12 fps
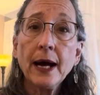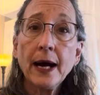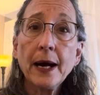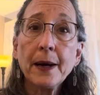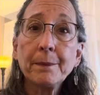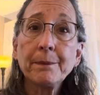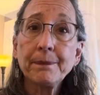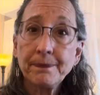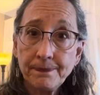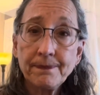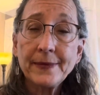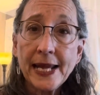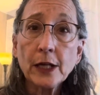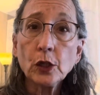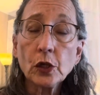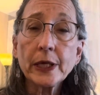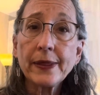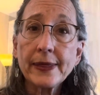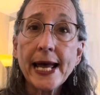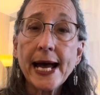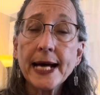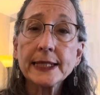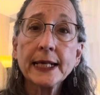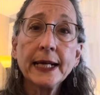Um, take a look at
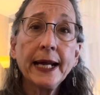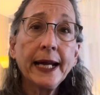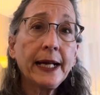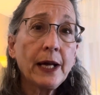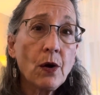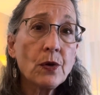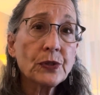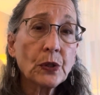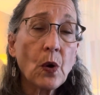that. And I also